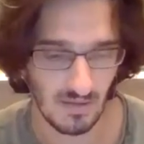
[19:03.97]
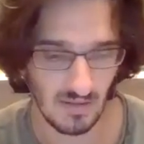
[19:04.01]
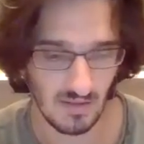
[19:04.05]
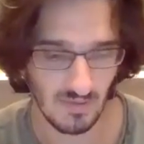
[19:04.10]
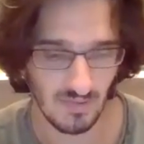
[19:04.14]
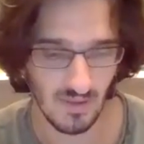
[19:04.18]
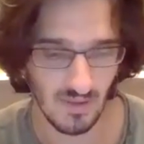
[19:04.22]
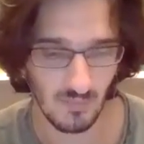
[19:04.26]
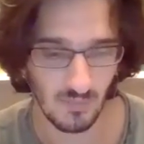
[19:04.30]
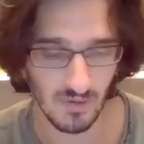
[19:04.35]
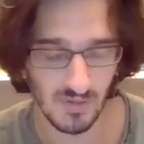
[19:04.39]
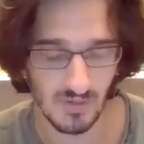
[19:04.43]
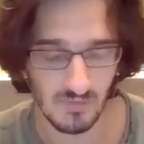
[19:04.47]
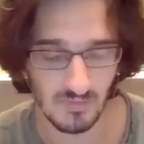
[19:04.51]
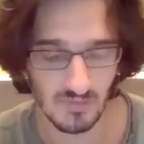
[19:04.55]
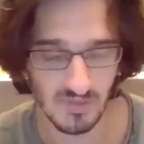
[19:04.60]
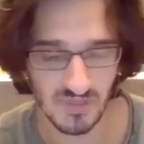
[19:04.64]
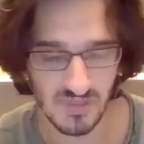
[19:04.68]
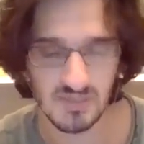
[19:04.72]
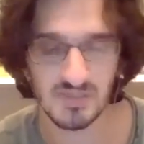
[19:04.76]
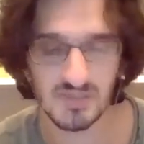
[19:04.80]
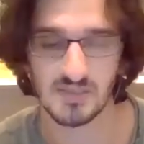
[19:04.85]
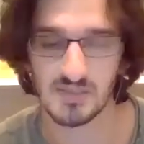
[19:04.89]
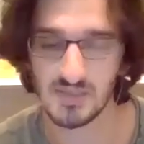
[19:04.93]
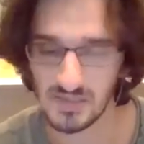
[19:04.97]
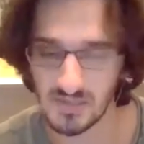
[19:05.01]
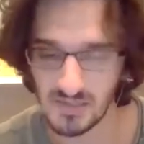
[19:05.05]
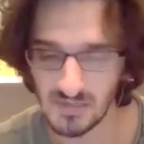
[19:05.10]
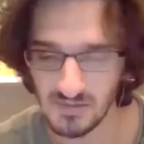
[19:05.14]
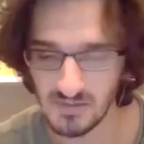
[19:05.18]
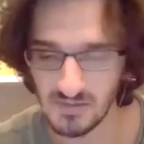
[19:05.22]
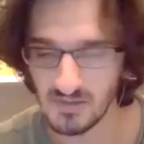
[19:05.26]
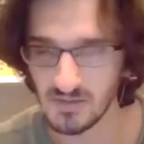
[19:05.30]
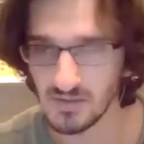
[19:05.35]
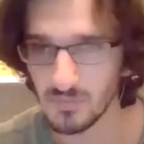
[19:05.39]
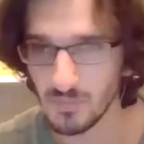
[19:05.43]
And then when he was
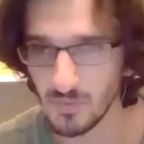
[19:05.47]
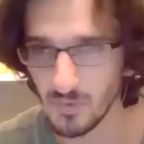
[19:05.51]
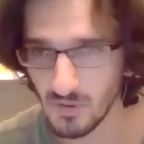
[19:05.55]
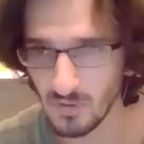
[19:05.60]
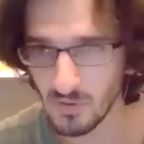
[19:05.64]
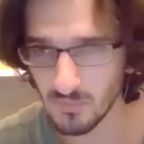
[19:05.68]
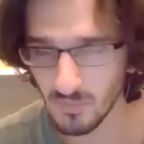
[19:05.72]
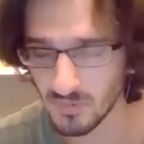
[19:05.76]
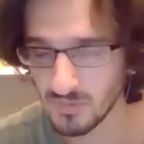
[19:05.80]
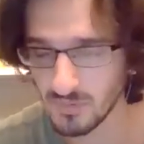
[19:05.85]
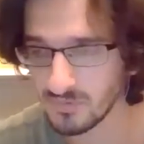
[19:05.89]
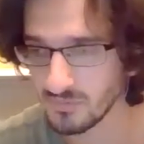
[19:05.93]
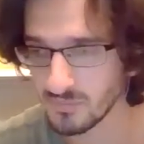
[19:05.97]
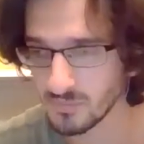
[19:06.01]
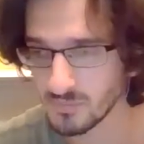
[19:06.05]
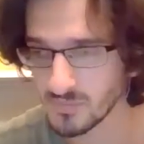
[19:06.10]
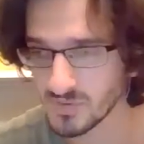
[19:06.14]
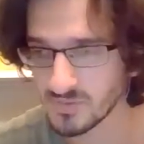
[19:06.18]
16, he borrowed money from